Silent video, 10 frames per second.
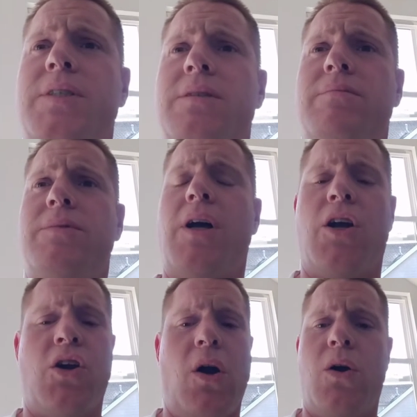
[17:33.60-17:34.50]

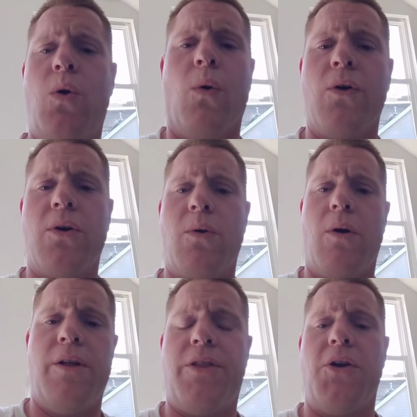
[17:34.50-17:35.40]
a quarter or a
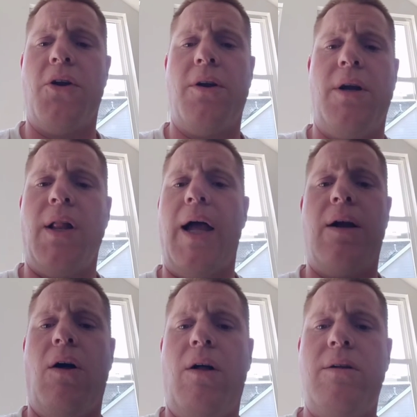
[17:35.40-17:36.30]
third
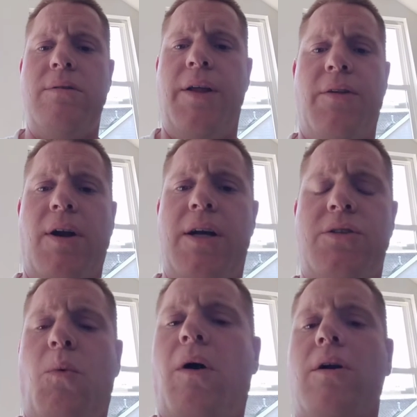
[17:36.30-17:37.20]
glycol and the rest
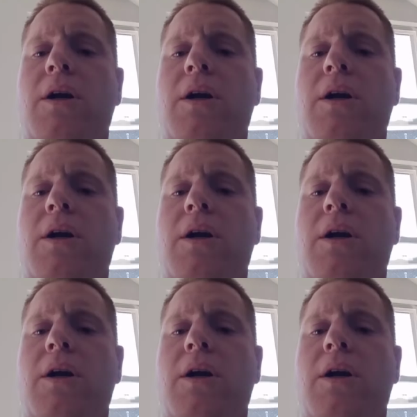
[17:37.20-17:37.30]
water.